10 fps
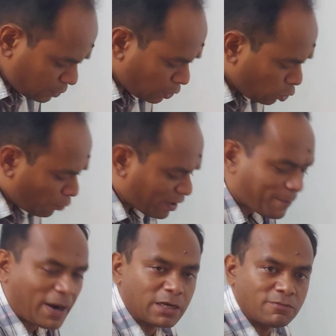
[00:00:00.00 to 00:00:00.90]
lower
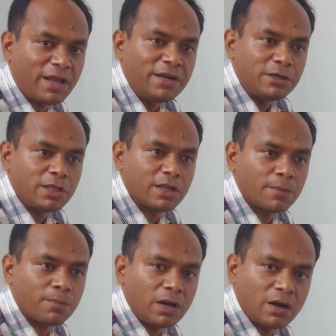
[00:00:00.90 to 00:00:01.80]
part of the anterior
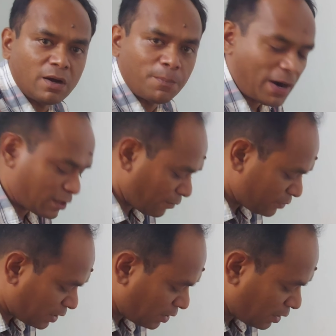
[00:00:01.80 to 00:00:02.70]
part of
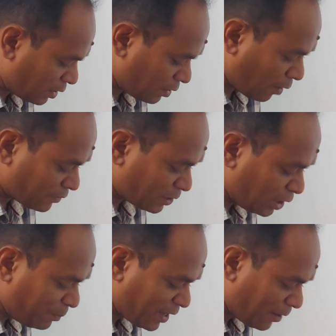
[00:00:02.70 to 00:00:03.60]
the
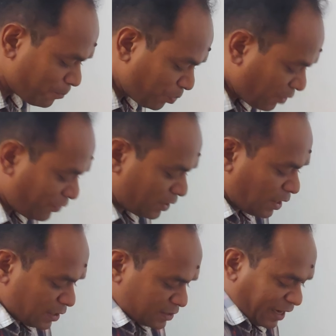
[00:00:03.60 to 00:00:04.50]
tibia
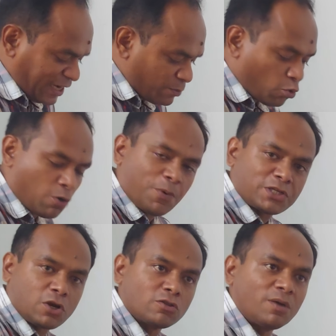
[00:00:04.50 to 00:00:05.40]
with slight more
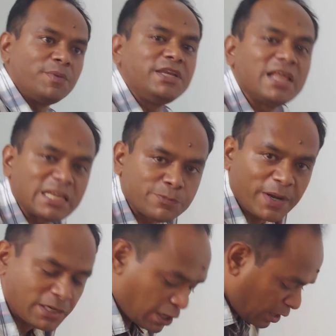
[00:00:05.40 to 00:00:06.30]
pressure on the medial
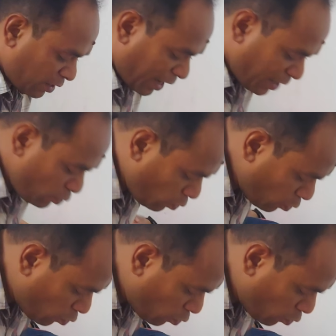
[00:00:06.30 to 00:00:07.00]
aspect, and you